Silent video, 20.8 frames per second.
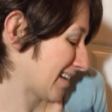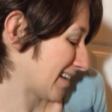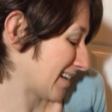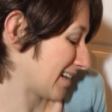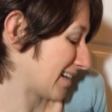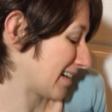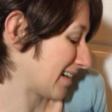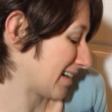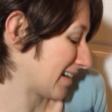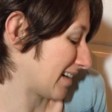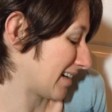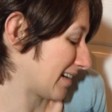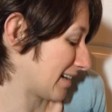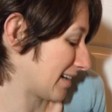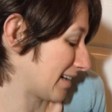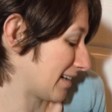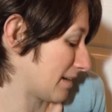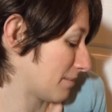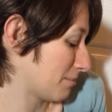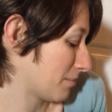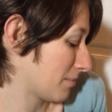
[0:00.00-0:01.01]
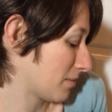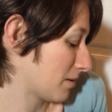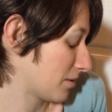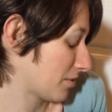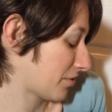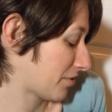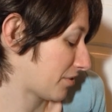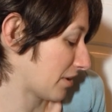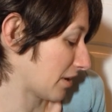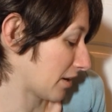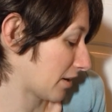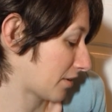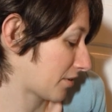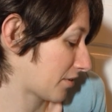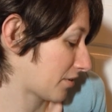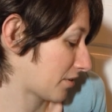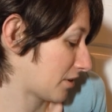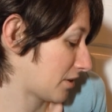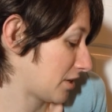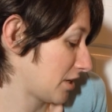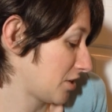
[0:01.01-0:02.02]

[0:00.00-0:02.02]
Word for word: Uh, number six.